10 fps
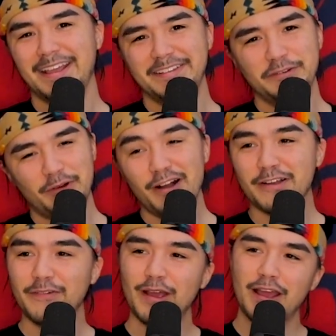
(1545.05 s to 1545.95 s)
And you
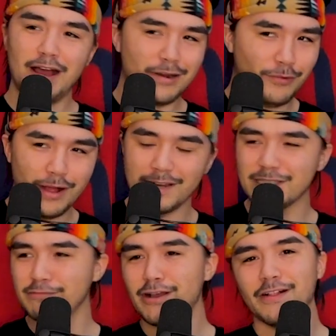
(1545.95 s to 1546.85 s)
walk away, I don't want
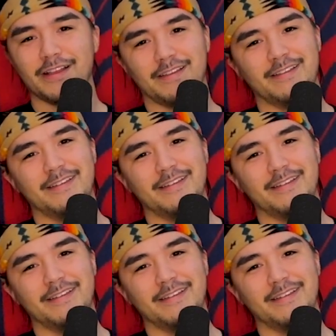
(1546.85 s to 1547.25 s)
to smell it.